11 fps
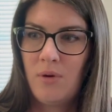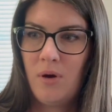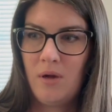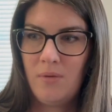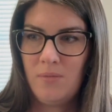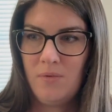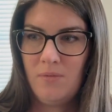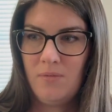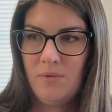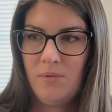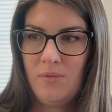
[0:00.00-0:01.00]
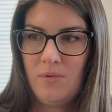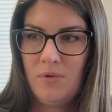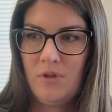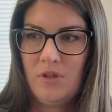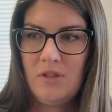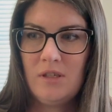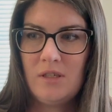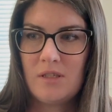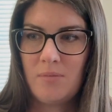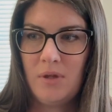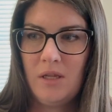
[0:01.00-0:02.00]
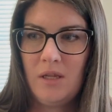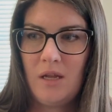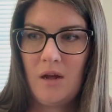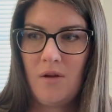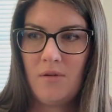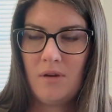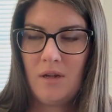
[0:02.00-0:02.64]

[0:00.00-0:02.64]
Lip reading: oh goodness, I'm blanking out.